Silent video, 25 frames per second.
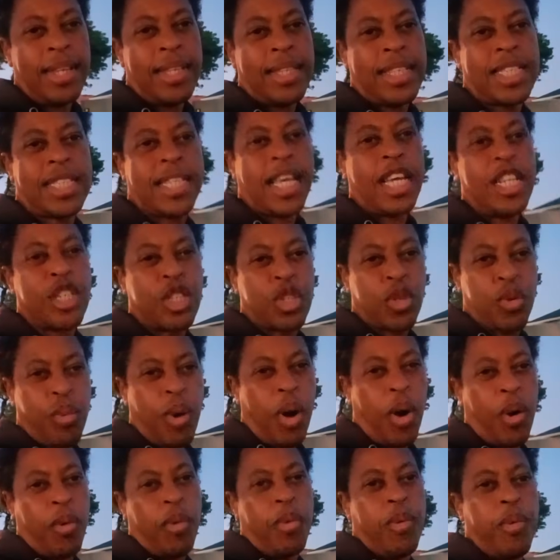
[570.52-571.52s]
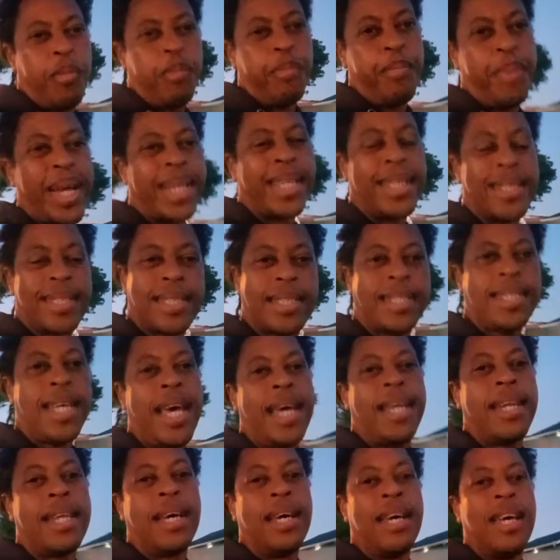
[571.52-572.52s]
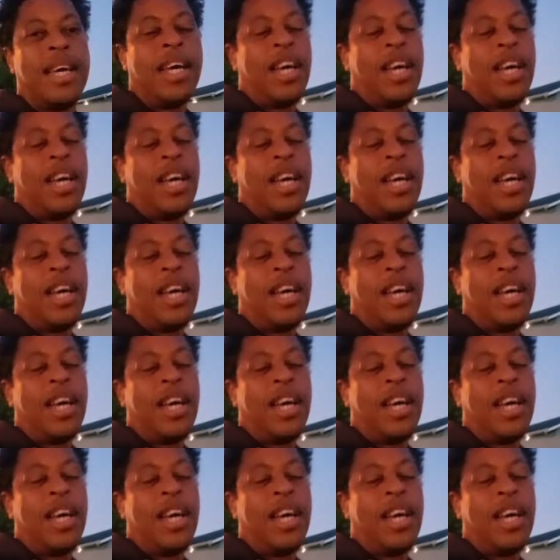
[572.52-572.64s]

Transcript: the status quo. But instead,